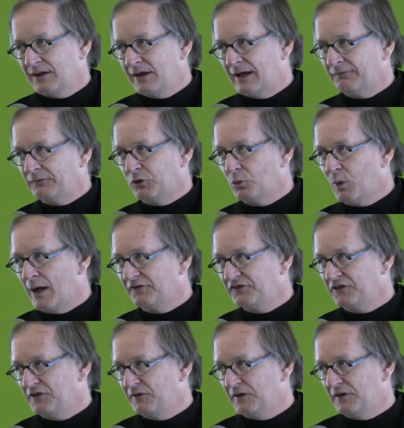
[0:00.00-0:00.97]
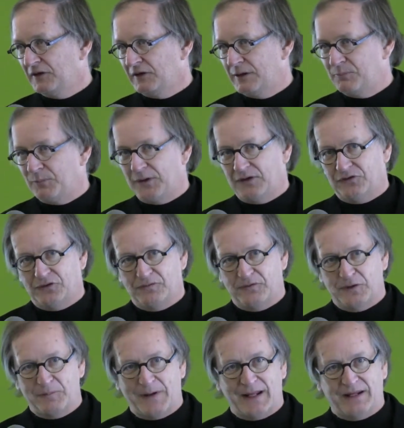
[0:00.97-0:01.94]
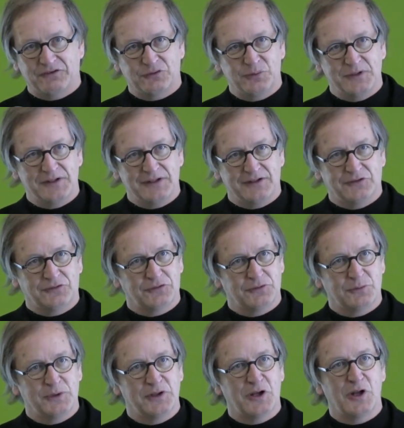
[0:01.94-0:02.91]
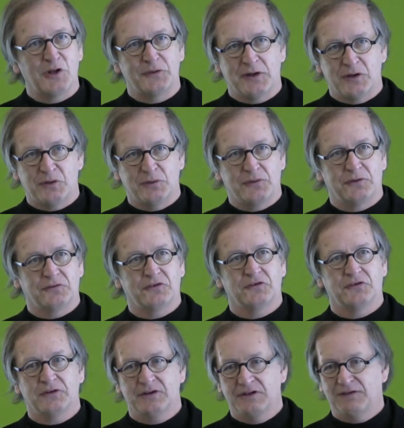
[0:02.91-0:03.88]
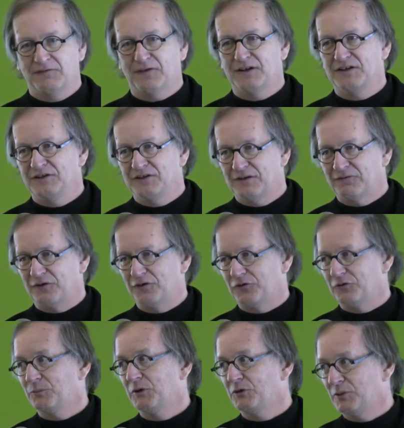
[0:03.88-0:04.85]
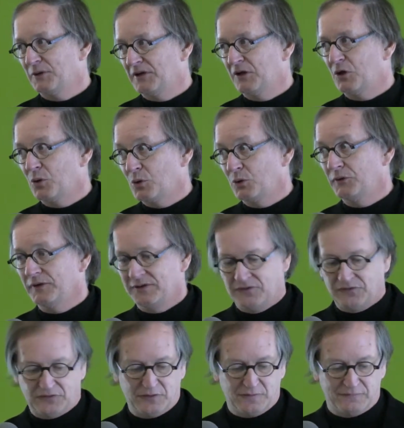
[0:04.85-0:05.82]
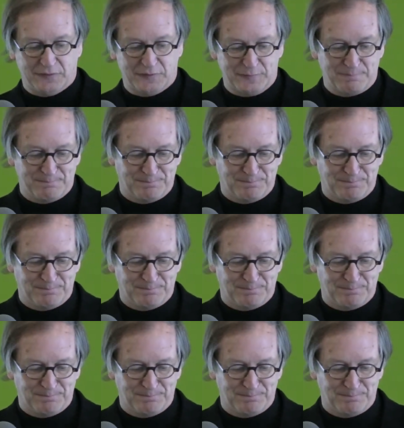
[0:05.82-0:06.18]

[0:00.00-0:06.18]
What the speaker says: After watching the Olympics over the past weeks, we all know there's a significant difference between gold and silver.